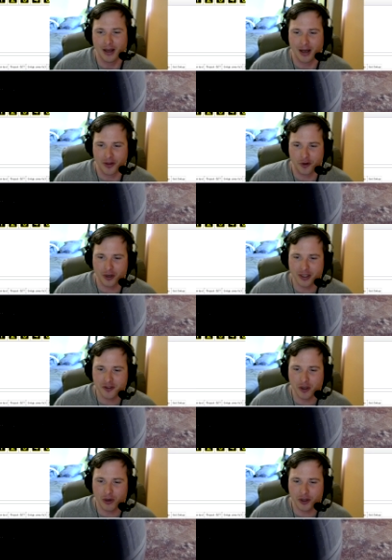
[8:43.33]
Uh, there
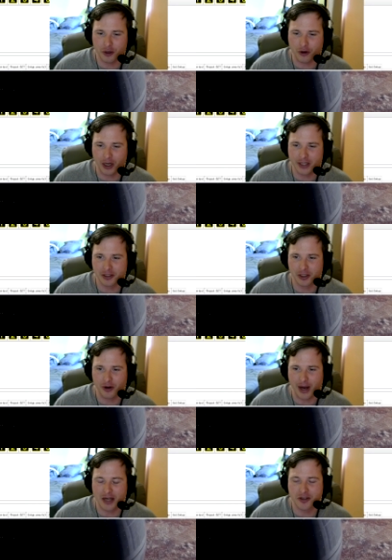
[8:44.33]
is no other crazy
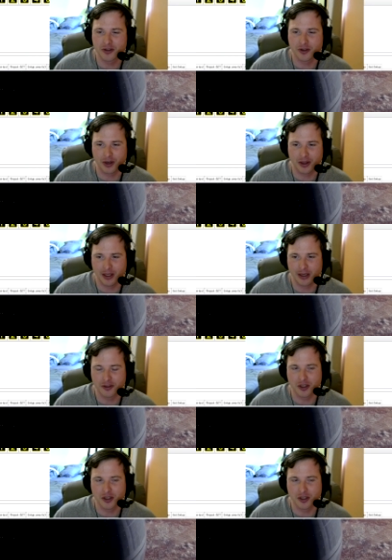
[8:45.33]
interactions or anything else